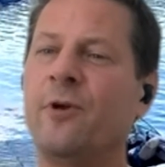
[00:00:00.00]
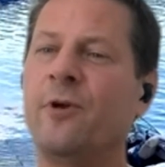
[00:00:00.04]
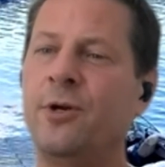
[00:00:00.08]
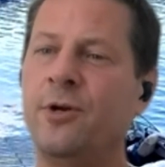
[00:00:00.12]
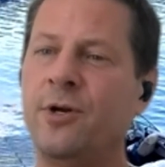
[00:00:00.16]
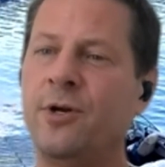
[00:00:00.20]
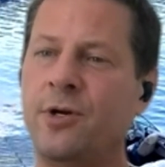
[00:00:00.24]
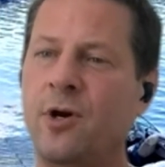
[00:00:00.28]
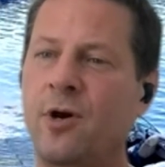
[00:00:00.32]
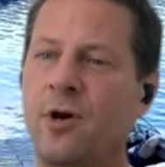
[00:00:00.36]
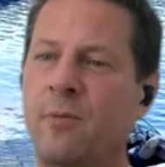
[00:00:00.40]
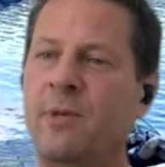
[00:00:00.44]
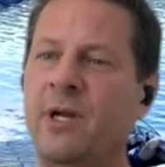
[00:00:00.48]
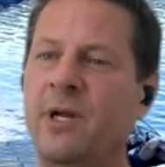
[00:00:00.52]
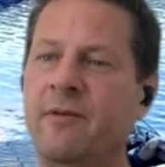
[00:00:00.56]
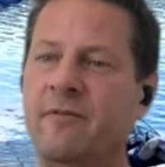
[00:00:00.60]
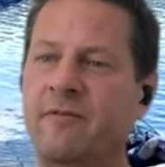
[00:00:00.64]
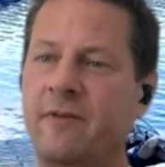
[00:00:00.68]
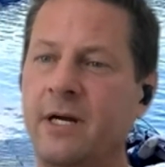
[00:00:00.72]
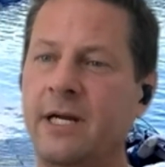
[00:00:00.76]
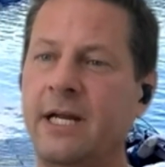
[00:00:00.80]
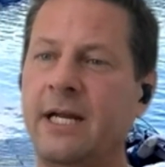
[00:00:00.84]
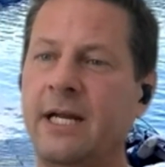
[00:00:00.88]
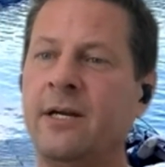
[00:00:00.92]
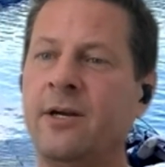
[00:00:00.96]
you to call me a
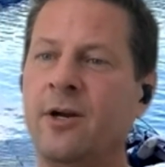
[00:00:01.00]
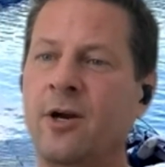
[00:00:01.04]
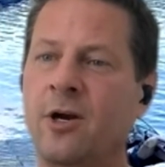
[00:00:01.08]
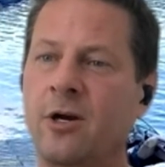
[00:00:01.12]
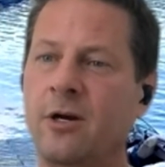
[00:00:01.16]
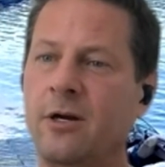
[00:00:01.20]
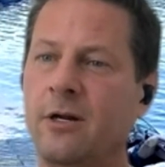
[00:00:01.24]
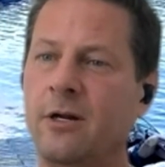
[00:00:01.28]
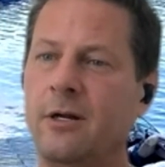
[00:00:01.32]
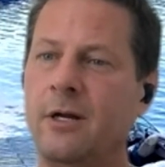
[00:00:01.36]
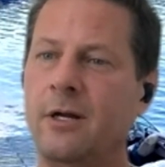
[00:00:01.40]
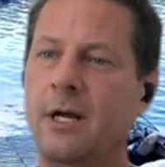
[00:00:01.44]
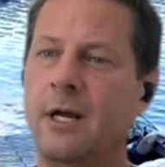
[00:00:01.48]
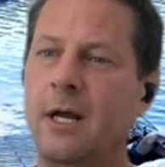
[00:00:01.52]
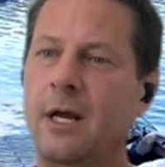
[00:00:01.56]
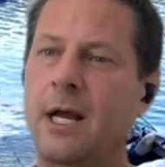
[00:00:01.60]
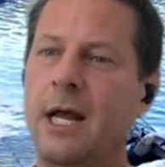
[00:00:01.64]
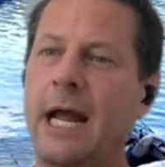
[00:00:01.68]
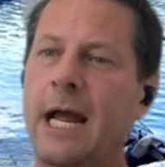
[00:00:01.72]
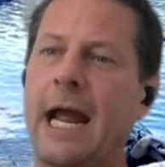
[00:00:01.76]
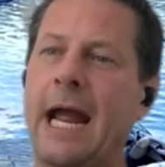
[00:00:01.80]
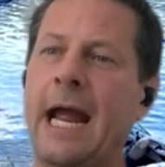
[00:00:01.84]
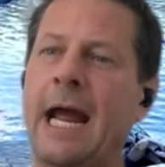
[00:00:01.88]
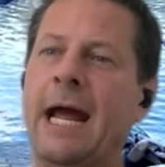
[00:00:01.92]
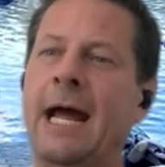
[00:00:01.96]
fucking nerd.
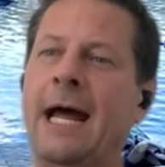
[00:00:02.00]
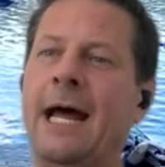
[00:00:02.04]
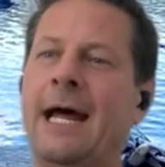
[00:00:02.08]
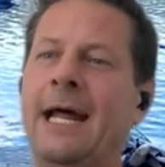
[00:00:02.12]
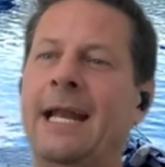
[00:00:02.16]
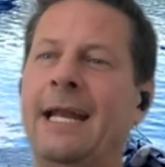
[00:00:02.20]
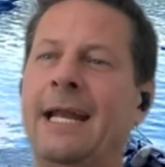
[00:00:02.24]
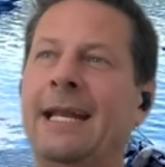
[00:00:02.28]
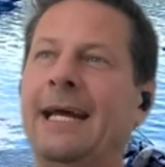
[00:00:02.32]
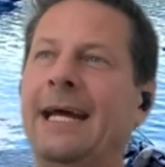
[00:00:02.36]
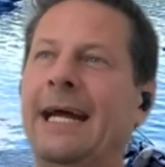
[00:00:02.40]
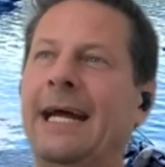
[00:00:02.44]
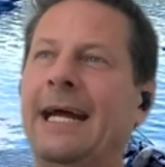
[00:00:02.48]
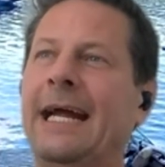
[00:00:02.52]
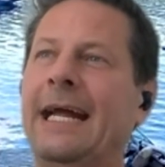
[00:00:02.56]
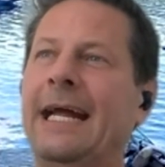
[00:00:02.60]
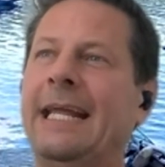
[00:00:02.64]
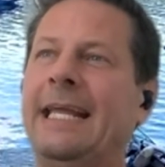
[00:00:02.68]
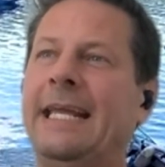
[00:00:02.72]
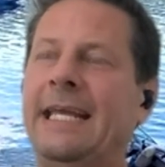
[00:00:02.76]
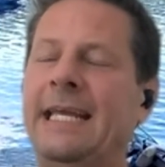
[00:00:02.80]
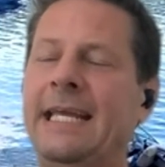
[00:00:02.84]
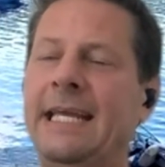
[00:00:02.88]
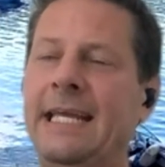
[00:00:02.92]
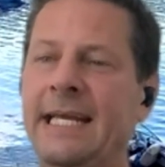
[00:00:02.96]
And
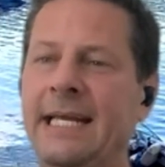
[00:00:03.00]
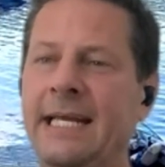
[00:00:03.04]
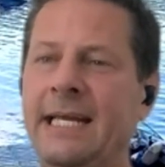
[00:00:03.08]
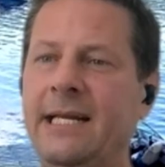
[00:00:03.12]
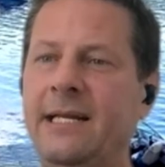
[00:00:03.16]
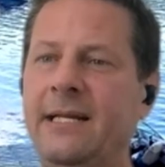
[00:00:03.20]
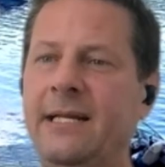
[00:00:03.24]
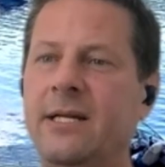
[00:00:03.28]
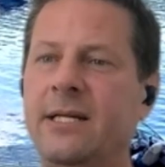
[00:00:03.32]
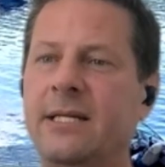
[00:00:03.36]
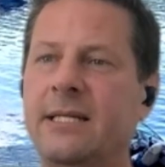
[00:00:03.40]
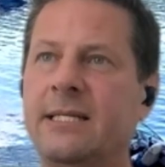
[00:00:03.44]
he